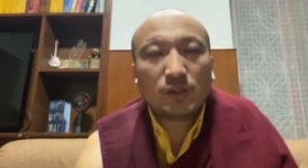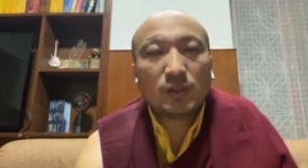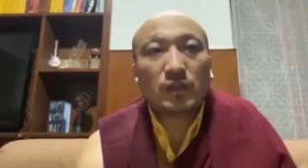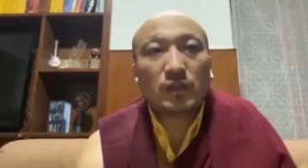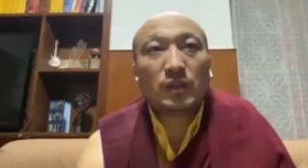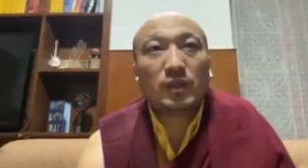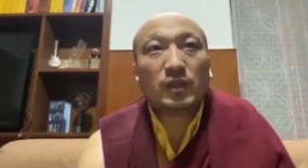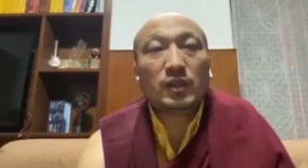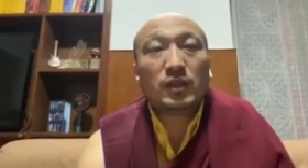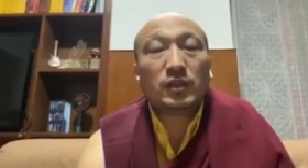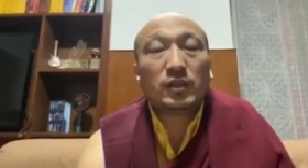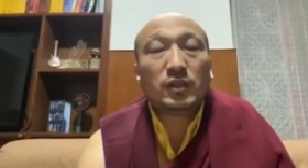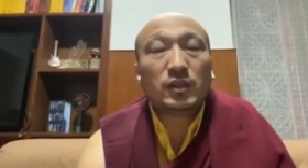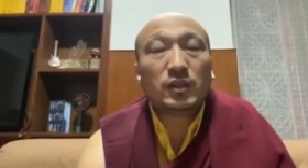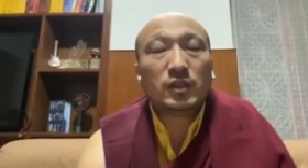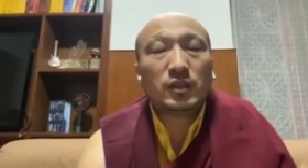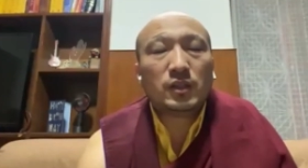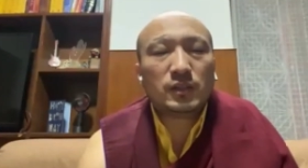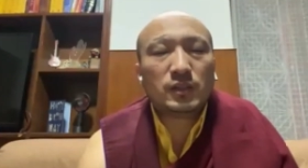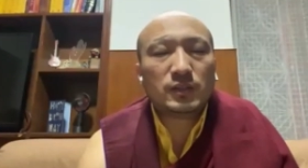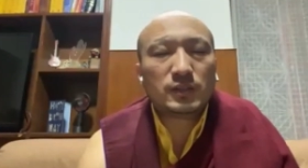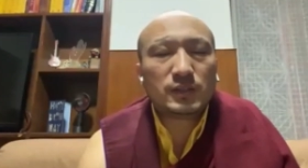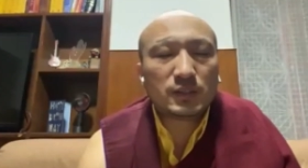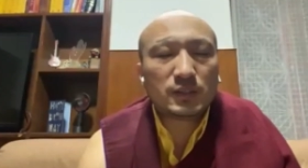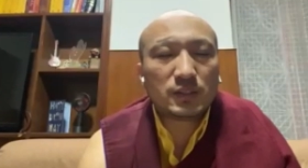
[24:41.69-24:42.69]
uh,
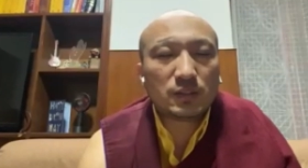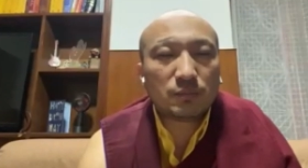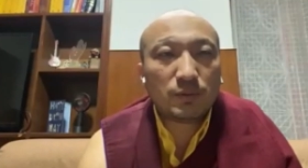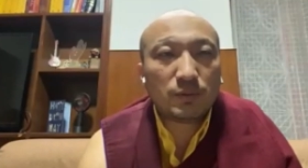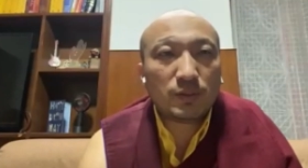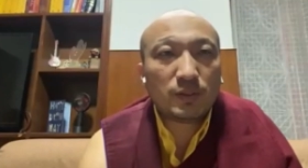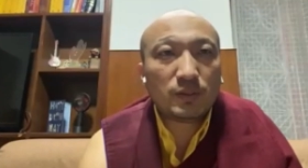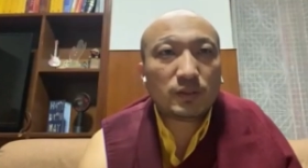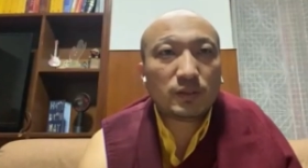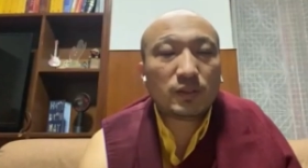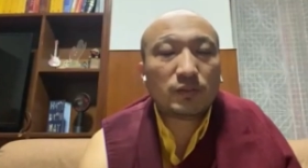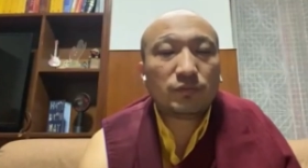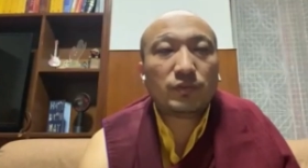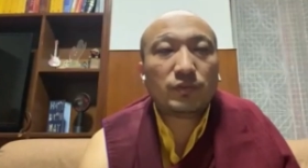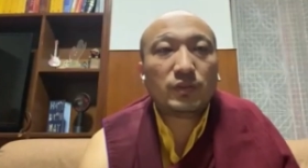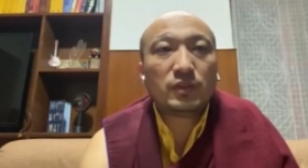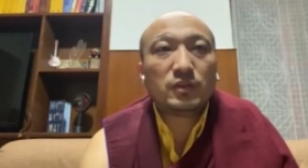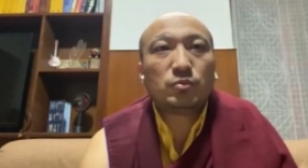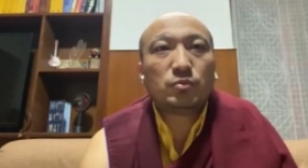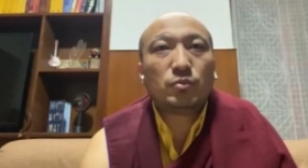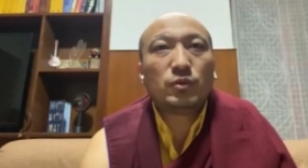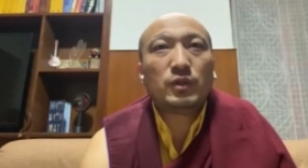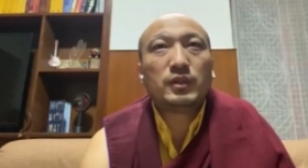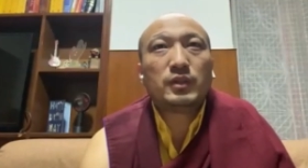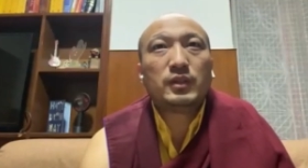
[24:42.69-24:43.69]
discipline the
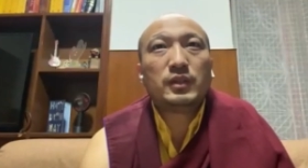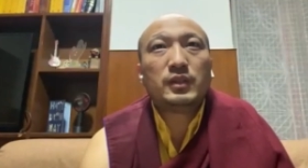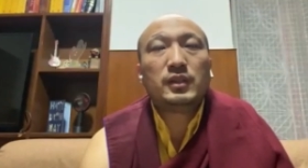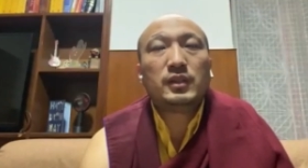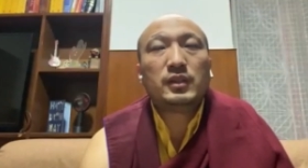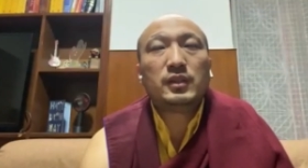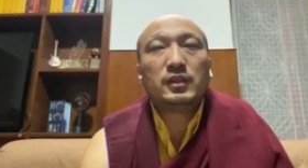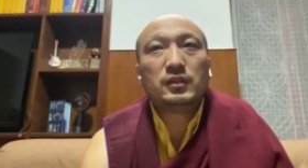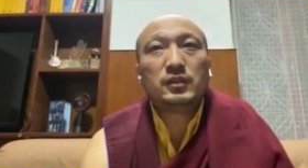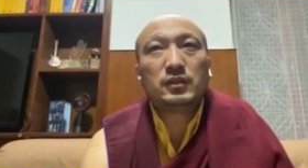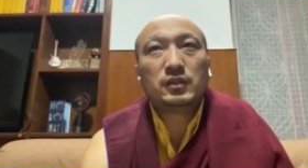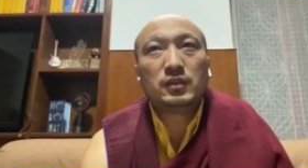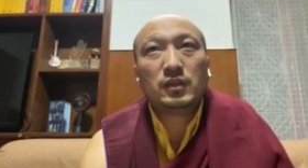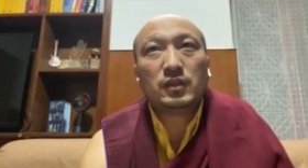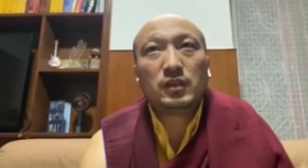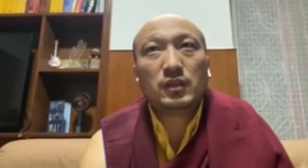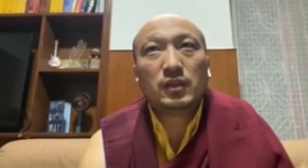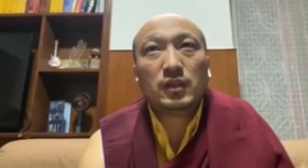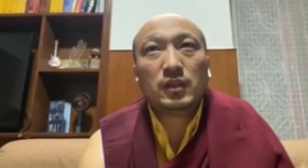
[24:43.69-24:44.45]
first one is